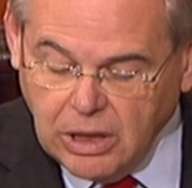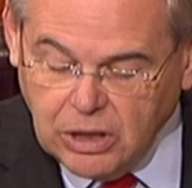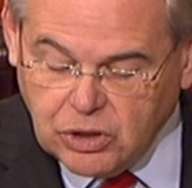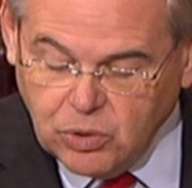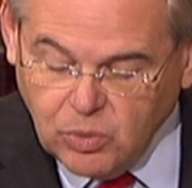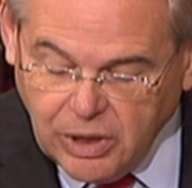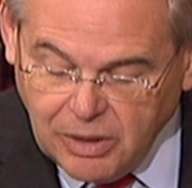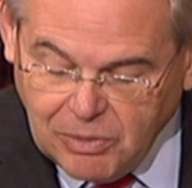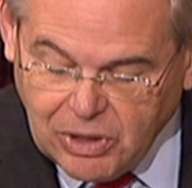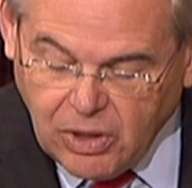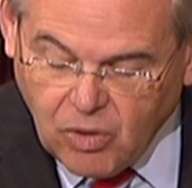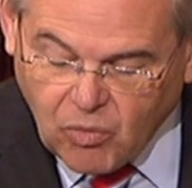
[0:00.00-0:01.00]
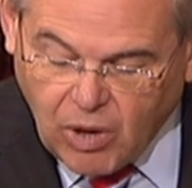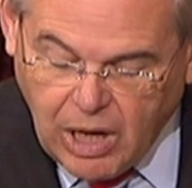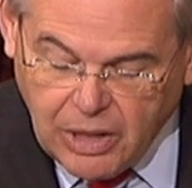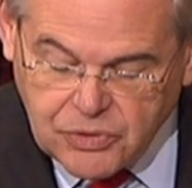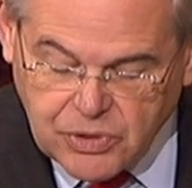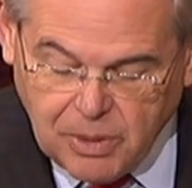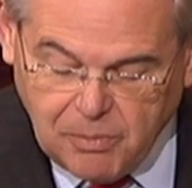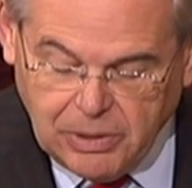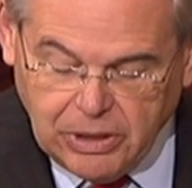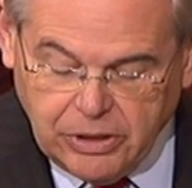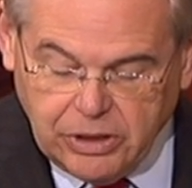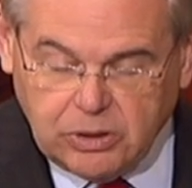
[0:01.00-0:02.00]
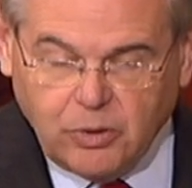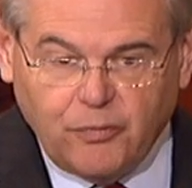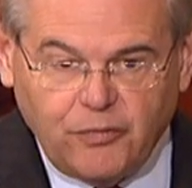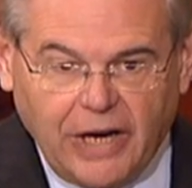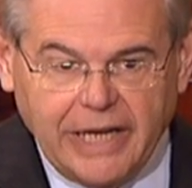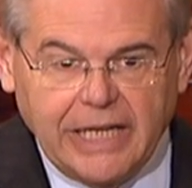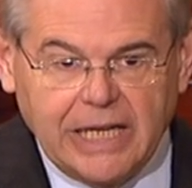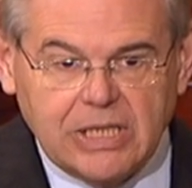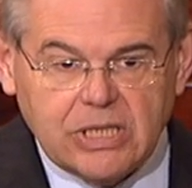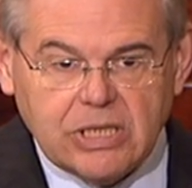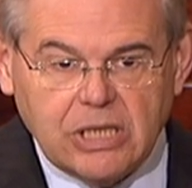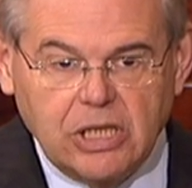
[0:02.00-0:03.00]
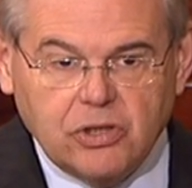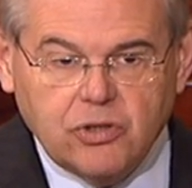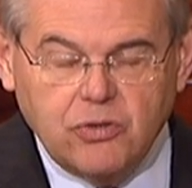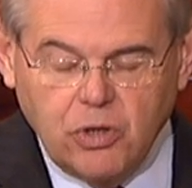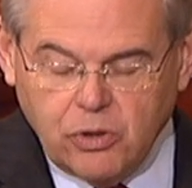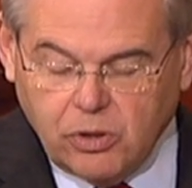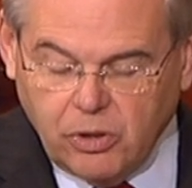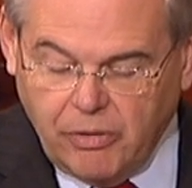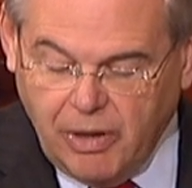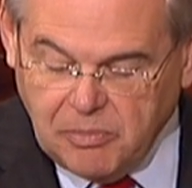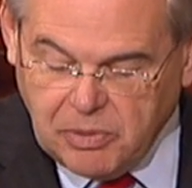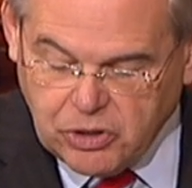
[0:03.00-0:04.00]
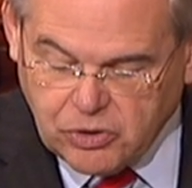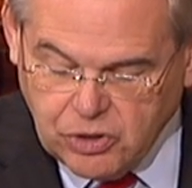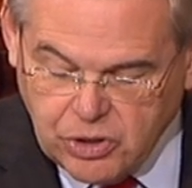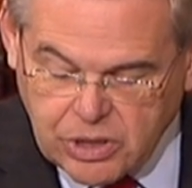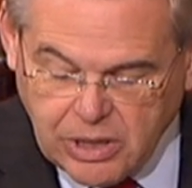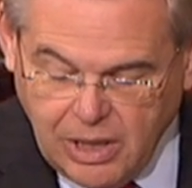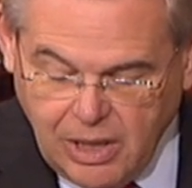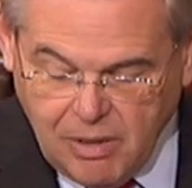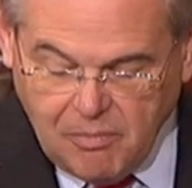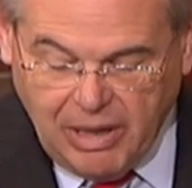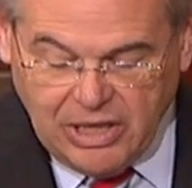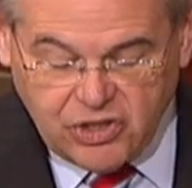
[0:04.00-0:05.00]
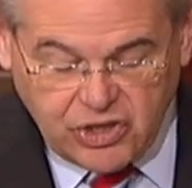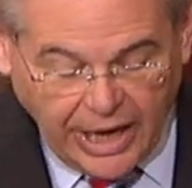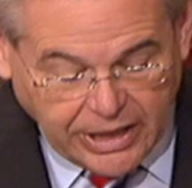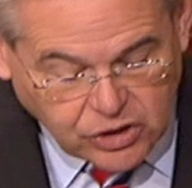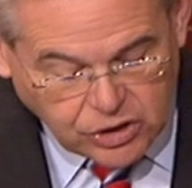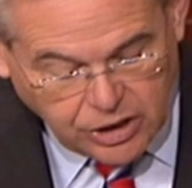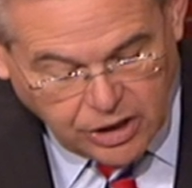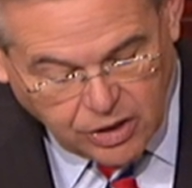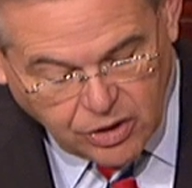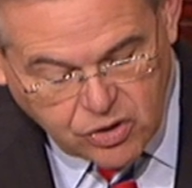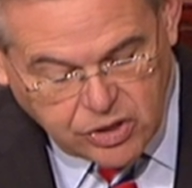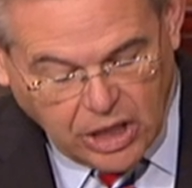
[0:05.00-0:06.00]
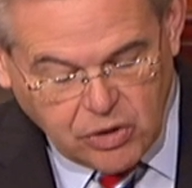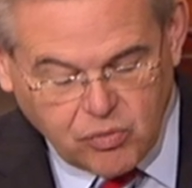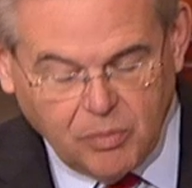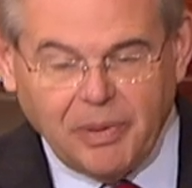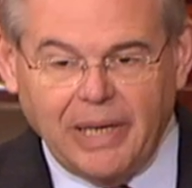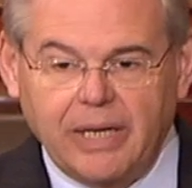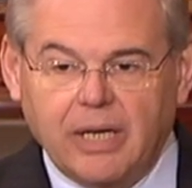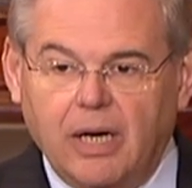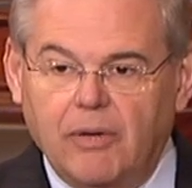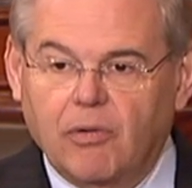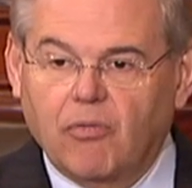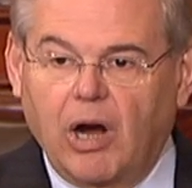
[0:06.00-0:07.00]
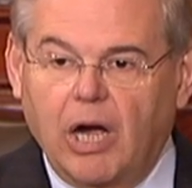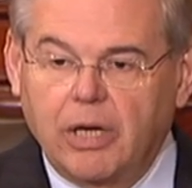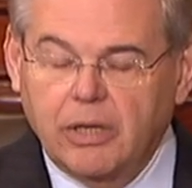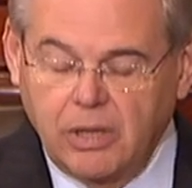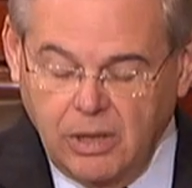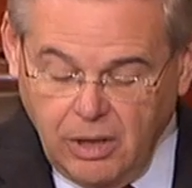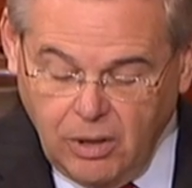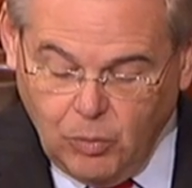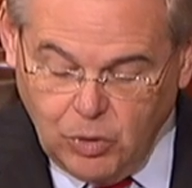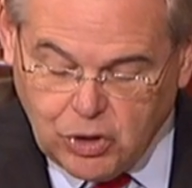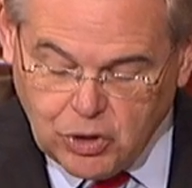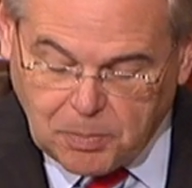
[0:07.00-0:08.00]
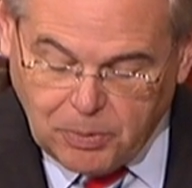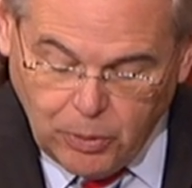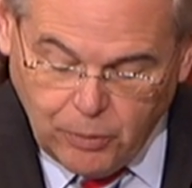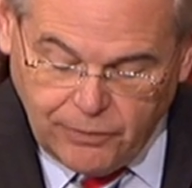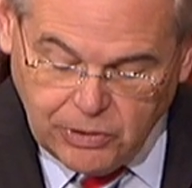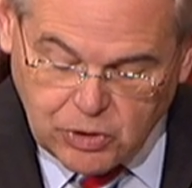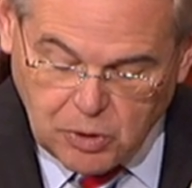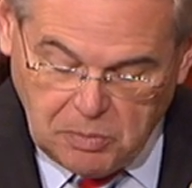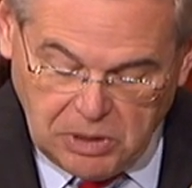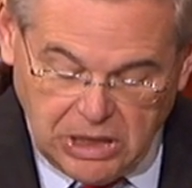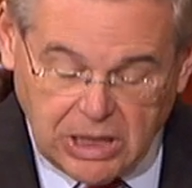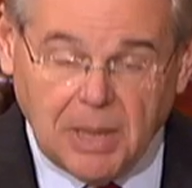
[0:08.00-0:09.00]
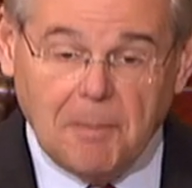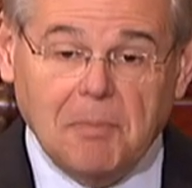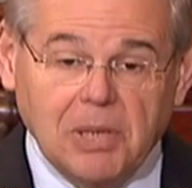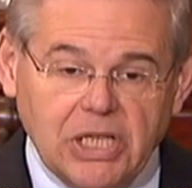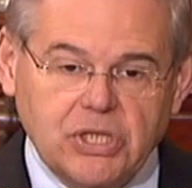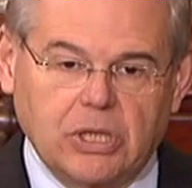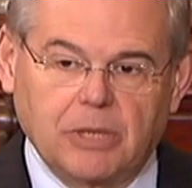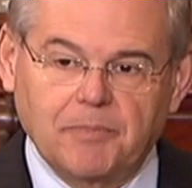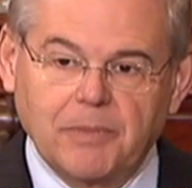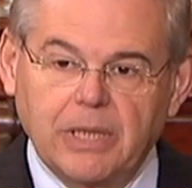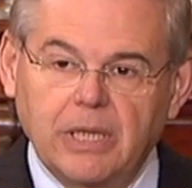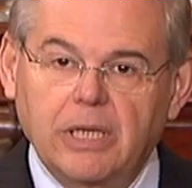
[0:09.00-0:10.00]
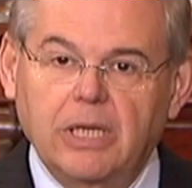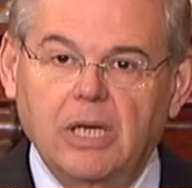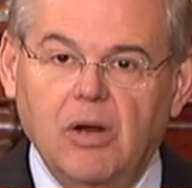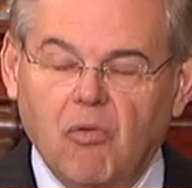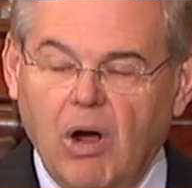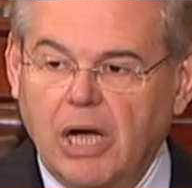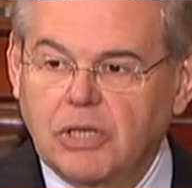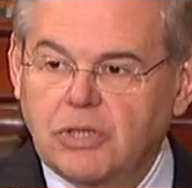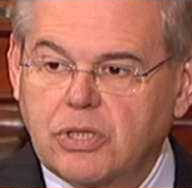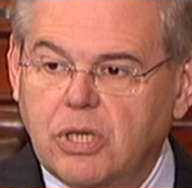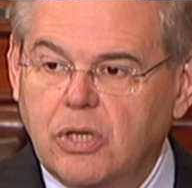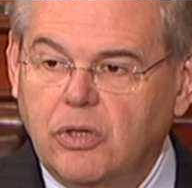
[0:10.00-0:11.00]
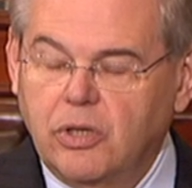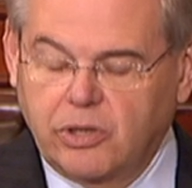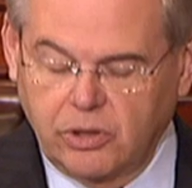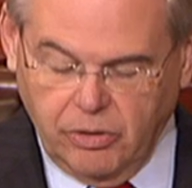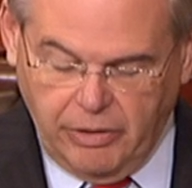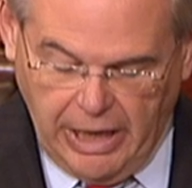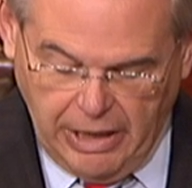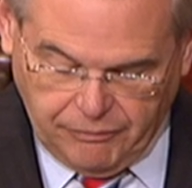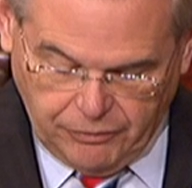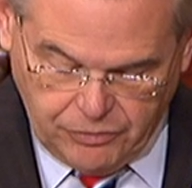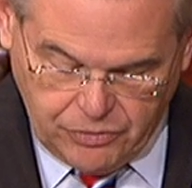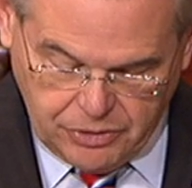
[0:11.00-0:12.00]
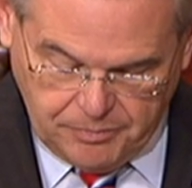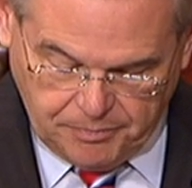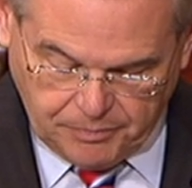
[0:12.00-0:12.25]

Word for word: to limit Iran's ability to finance its nuclear ambitions by sanctioning the Central Bank of Iran, which is proven to be complicit in Iran's nuclear efforts.